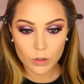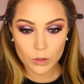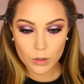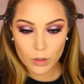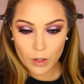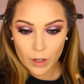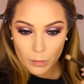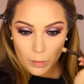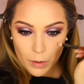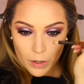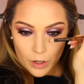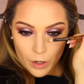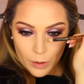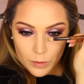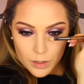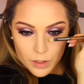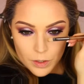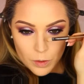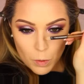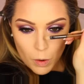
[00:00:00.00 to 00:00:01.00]
Although my
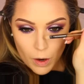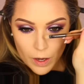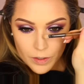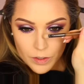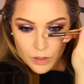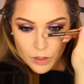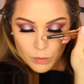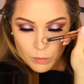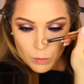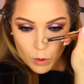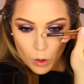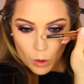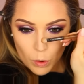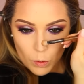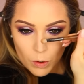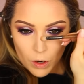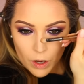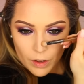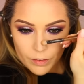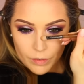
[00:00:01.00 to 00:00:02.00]
nose is quite
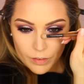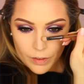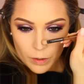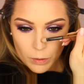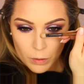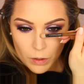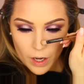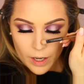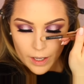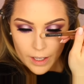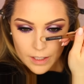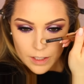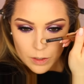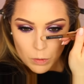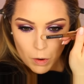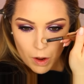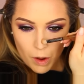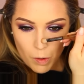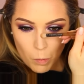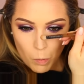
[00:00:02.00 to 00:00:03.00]
small, I feel like it's
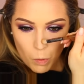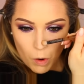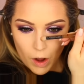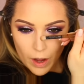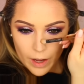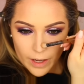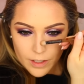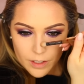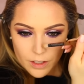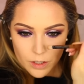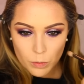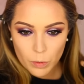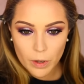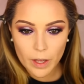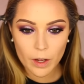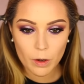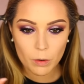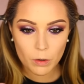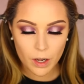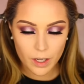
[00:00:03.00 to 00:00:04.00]
quite wide as
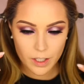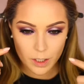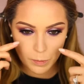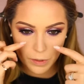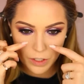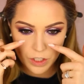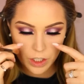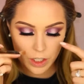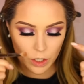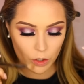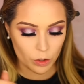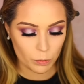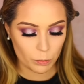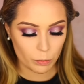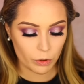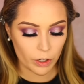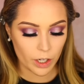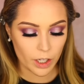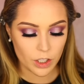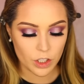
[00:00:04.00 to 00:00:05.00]
well, like especially on the
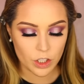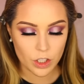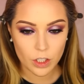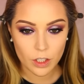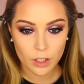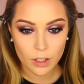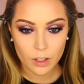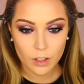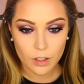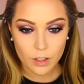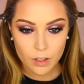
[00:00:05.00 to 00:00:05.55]
bridge.